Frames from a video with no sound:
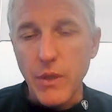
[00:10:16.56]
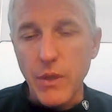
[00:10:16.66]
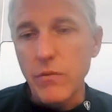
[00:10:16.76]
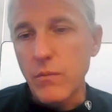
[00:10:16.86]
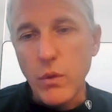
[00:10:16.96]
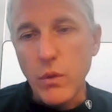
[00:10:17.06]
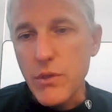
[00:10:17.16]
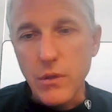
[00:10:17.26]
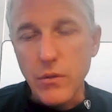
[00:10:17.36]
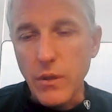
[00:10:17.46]
even more
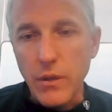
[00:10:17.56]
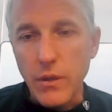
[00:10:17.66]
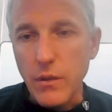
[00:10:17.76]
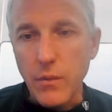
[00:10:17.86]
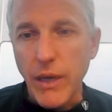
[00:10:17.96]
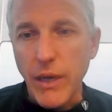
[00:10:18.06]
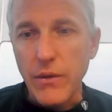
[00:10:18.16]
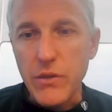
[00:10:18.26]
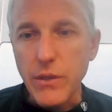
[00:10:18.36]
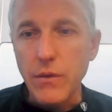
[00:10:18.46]
so in
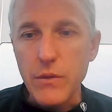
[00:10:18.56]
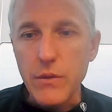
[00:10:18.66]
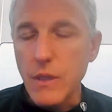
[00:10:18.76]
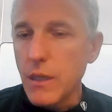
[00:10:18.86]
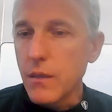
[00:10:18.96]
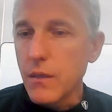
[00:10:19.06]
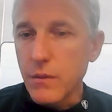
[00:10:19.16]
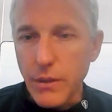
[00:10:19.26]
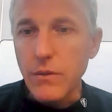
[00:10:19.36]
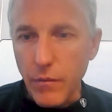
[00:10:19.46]
past years.
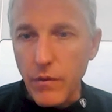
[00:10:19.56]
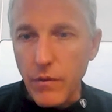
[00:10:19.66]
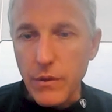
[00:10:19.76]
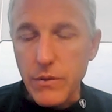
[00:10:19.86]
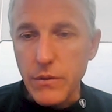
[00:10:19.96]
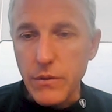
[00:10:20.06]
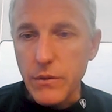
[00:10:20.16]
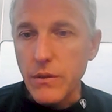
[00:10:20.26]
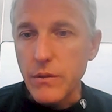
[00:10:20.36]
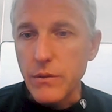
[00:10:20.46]
Clinical evidence
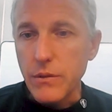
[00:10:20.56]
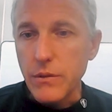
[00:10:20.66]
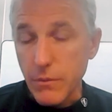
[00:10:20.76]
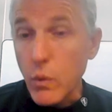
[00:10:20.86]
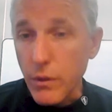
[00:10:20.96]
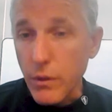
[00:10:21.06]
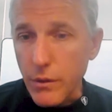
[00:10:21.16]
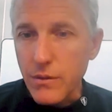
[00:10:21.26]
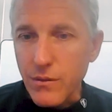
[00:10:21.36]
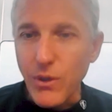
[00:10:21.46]
is
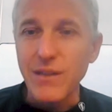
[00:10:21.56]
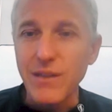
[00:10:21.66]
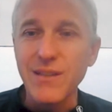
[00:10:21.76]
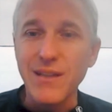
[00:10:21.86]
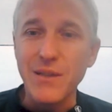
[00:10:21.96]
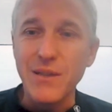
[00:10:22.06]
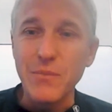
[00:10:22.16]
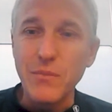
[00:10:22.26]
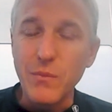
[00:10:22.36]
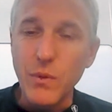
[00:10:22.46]
important, right?
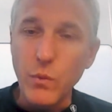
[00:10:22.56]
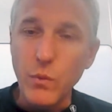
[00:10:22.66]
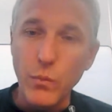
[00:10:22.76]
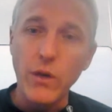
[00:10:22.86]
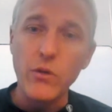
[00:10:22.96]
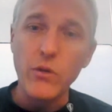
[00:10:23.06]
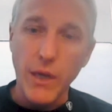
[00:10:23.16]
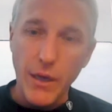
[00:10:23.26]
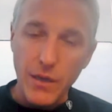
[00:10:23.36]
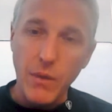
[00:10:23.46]
But when we are
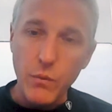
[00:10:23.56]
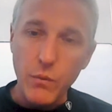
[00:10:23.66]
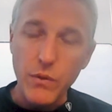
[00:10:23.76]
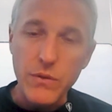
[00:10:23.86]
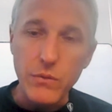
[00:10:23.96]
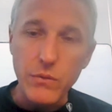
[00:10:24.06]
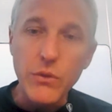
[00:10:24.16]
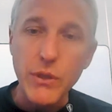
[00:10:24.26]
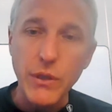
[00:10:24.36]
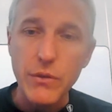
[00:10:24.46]
trying to come up with
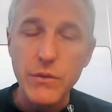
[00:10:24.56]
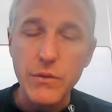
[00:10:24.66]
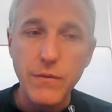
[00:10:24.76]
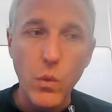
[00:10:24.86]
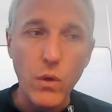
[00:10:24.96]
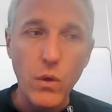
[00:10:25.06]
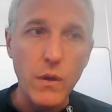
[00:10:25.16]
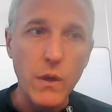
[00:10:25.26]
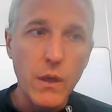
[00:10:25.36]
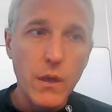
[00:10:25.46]
solutions
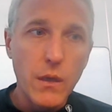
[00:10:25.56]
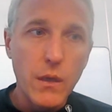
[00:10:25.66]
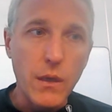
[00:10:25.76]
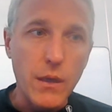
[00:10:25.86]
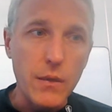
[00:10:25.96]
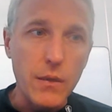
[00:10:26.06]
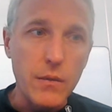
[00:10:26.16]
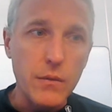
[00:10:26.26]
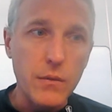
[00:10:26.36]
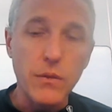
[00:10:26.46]
for uh,
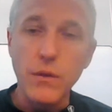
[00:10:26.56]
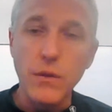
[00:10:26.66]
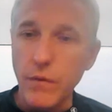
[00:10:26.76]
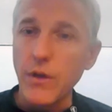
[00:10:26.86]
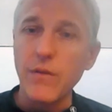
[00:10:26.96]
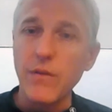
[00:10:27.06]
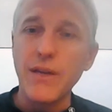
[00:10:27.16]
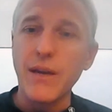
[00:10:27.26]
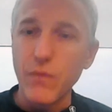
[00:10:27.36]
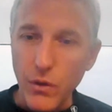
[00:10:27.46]
a very
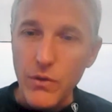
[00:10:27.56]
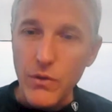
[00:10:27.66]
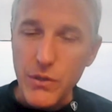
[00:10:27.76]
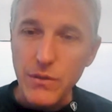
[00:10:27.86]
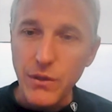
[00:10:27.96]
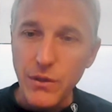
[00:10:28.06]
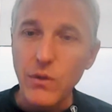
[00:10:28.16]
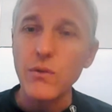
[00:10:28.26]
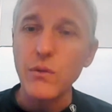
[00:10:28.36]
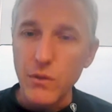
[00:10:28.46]
diverse,
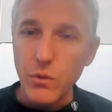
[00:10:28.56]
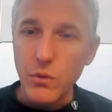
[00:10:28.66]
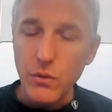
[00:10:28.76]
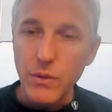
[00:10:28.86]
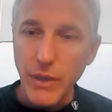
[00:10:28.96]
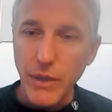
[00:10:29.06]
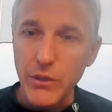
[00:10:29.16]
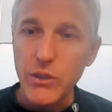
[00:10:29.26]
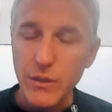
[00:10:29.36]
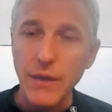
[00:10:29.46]
global
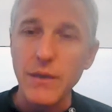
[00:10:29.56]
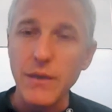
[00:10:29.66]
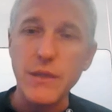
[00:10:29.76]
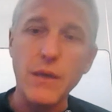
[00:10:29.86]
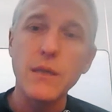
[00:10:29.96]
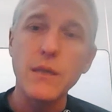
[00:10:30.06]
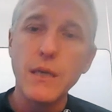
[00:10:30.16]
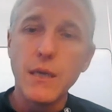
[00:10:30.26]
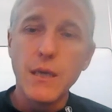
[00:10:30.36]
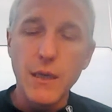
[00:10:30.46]
patient data set,
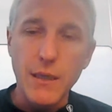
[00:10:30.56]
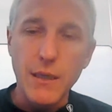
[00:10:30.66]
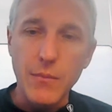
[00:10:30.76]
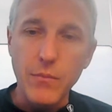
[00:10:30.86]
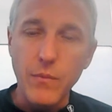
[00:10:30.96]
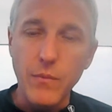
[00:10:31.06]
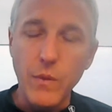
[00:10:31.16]
um,